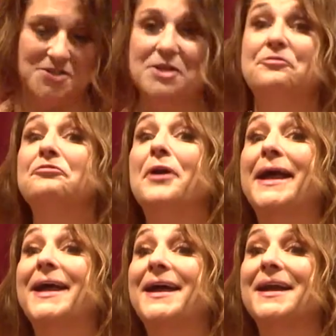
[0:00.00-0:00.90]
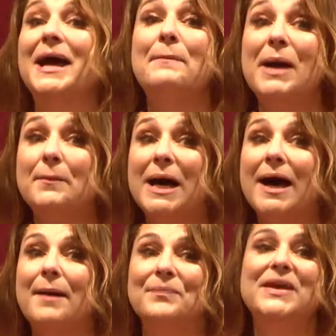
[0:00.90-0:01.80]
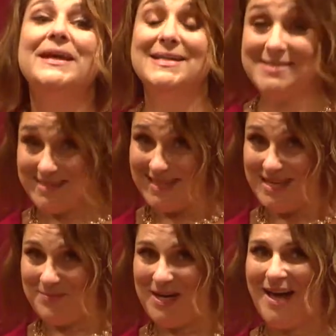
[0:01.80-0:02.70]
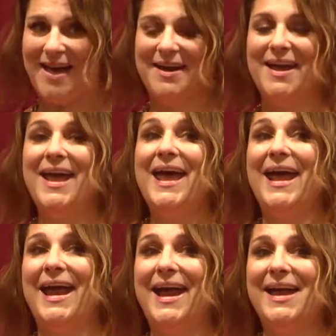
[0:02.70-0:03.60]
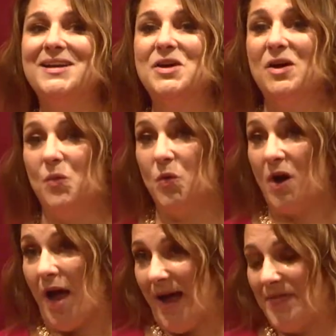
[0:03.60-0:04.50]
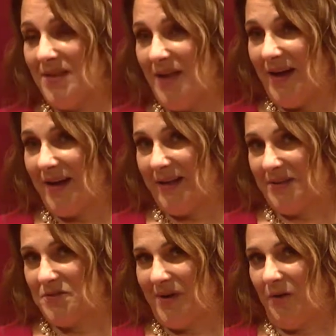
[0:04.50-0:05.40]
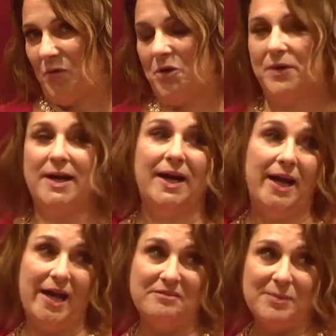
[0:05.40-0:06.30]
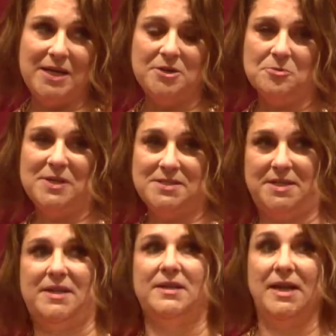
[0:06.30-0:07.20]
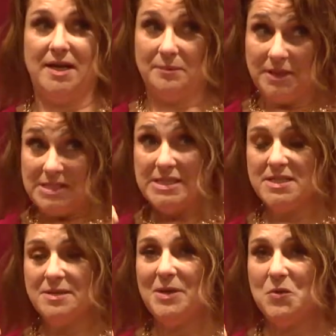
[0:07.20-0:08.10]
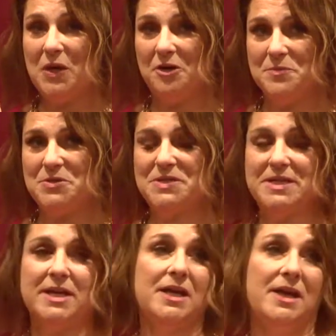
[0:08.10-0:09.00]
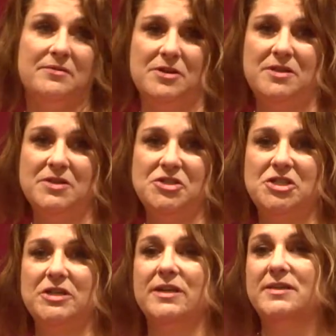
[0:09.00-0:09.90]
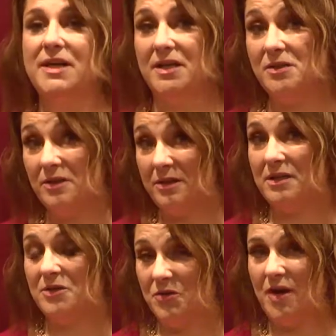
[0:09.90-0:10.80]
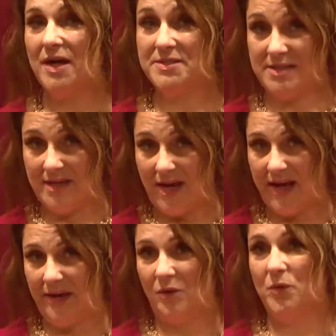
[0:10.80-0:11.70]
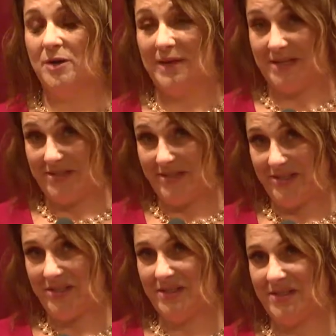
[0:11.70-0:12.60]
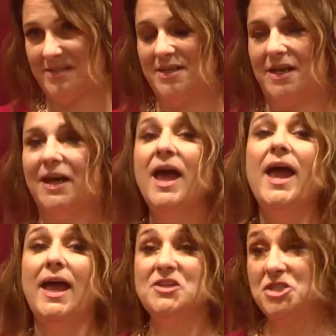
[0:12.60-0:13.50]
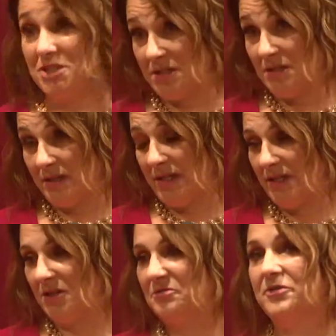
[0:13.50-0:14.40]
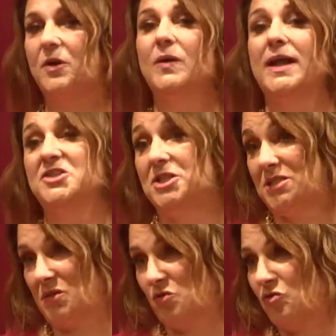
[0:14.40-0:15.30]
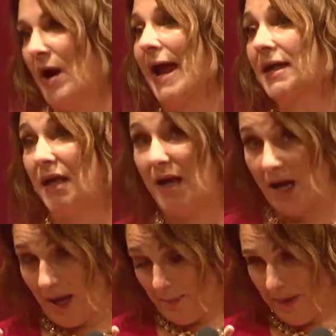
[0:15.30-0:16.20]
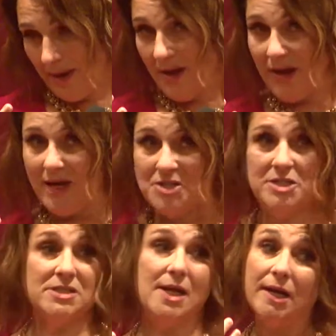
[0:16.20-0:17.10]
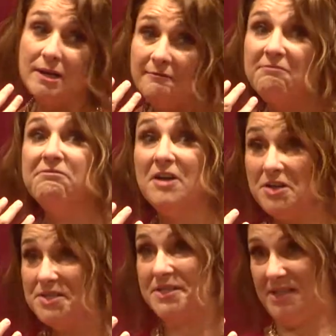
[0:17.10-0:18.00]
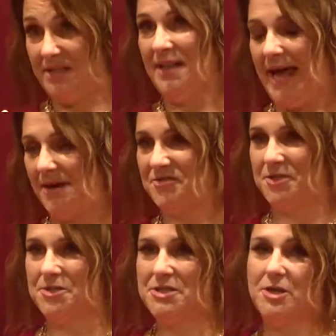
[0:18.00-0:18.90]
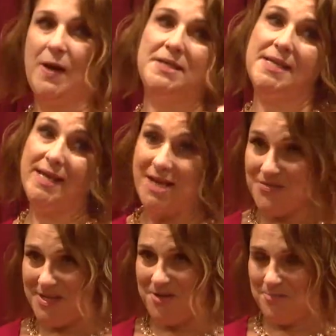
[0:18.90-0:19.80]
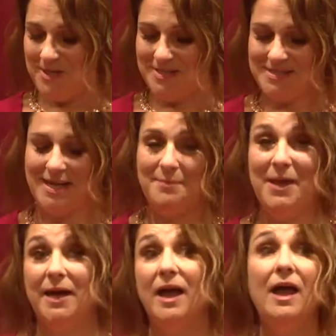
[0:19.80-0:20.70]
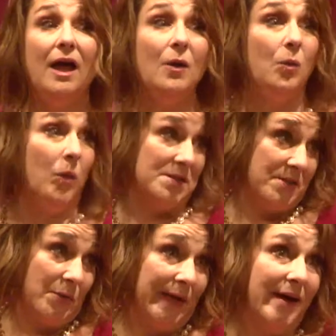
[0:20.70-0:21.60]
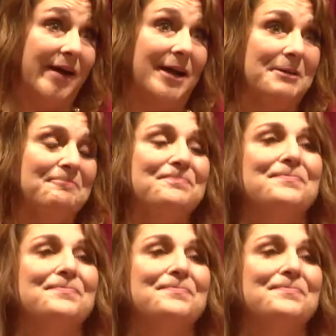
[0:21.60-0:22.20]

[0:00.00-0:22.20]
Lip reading: So, Fran, my mom, is in Cape Cod. And we're on the Long Island Railroad, and I have my earbuds in, and I'm listening to my whale music, and everything is chill, and then I look across the aisle where my assistant is sitting, and she is looking at her phone, and she is cracking up. She is, like, convulsed in laughter. So I take out the earbuds, and I'm like, what's going on?